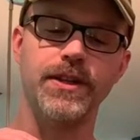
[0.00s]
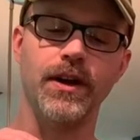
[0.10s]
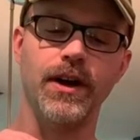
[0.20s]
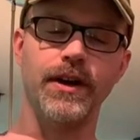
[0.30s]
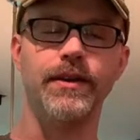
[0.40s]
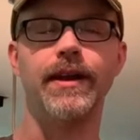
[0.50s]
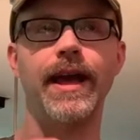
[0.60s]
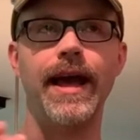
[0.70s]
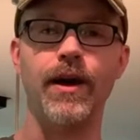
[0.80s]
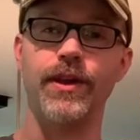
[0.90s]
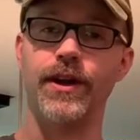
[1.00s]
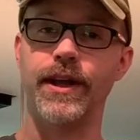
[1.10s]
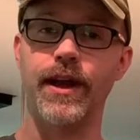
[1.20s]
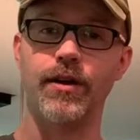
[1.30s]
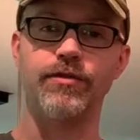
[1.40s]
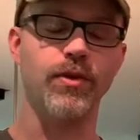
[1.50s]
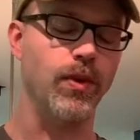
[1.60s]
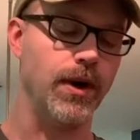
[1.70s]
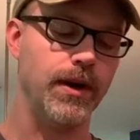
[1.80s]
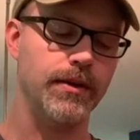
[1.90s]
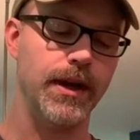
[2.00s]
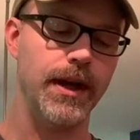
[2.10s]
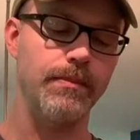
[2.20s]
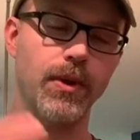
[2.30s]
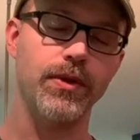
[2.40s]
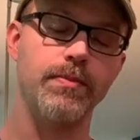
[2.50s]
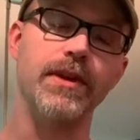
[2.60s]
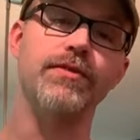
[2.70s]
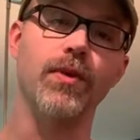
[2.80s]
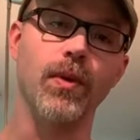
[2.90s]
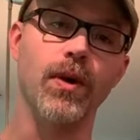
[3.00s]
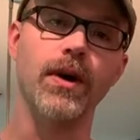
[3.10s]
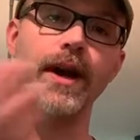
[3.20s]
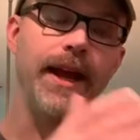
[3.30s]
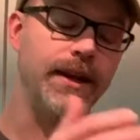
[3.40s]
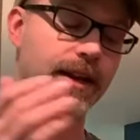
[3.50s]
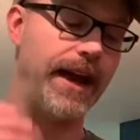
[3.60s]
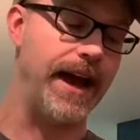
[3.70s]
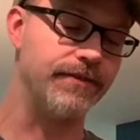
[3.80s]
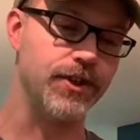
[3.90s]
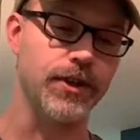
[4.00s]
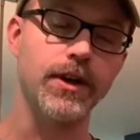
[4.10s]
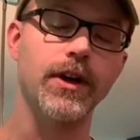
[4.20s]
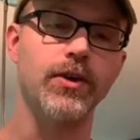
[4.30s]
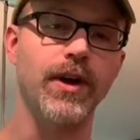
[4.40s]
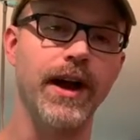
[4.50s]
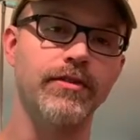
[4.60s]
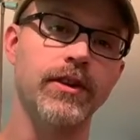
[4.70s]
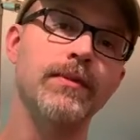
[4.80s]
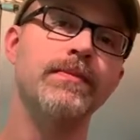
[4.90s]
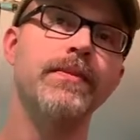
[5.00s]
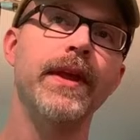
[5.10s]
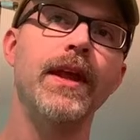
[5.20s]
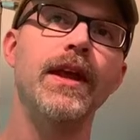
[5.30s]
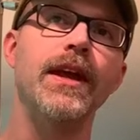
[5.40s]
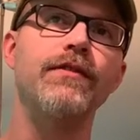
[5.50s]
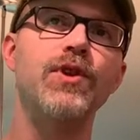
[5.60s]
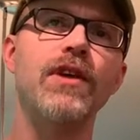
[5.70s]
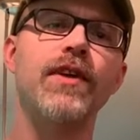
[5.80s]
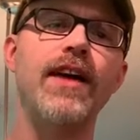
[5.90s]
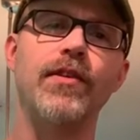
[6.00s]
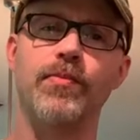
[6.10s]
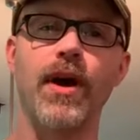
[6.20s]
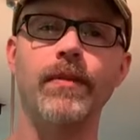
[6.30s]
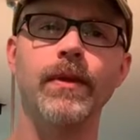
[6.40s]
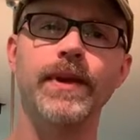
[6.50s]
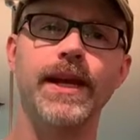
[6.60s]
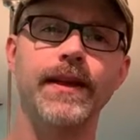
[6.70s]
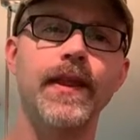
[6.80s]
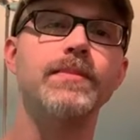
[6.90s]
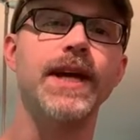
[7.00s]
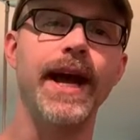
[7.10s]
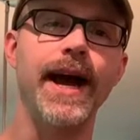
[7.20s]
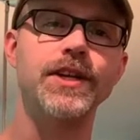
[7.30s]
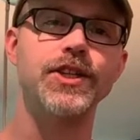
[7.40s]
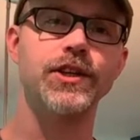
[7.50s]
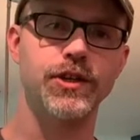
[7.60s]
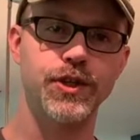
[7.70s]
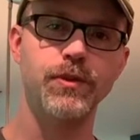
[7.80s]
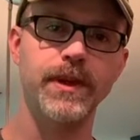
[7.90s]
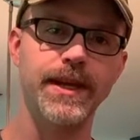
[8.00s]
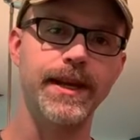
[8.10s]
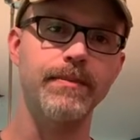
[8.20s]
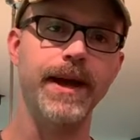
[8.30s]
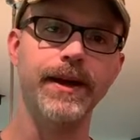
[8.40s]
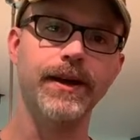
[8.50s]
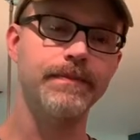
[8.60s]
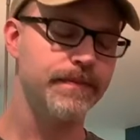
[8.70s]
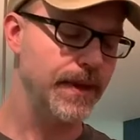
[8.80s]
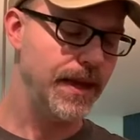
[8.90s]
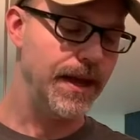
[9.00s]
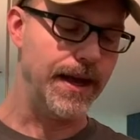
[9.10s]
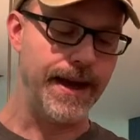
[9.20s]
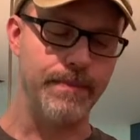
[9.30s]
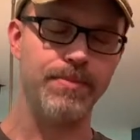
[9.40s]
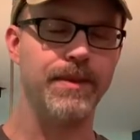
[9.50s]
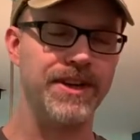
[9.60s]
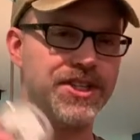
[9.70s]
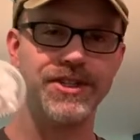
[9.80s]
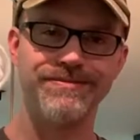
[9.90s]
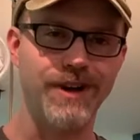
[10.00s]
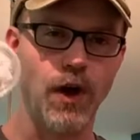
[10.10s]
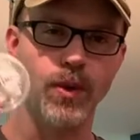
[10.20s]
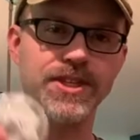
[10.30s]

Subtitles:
on how they're cared for both before and after arrival. If you ever have a problem getting them to hatch, shoot me an email. I pretty much always